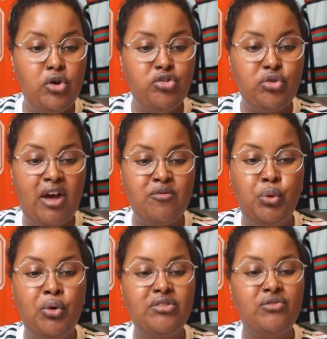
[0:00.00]
also have
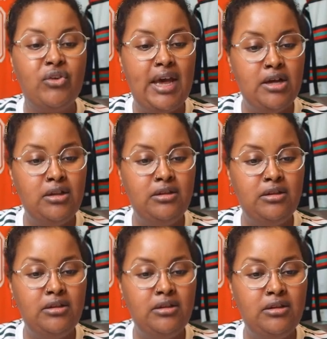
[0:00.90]
Port Vale
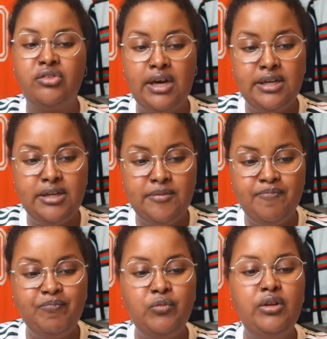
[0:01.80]
versus Sutton,
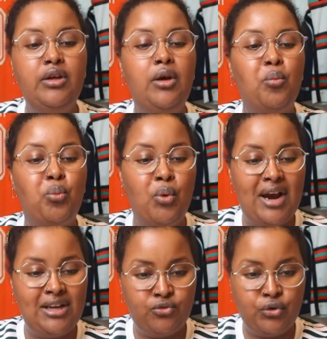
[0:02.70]

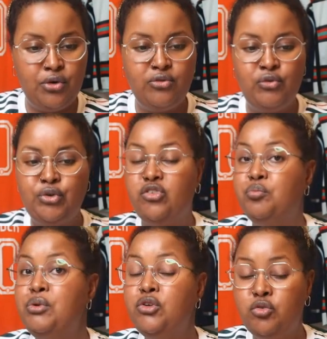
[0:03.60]
Bradford versus
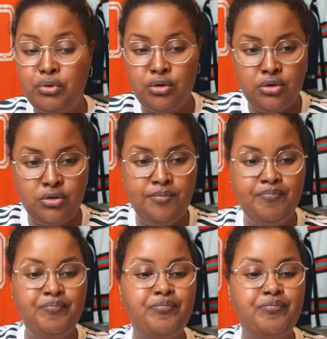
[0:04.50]
Middlesbrough,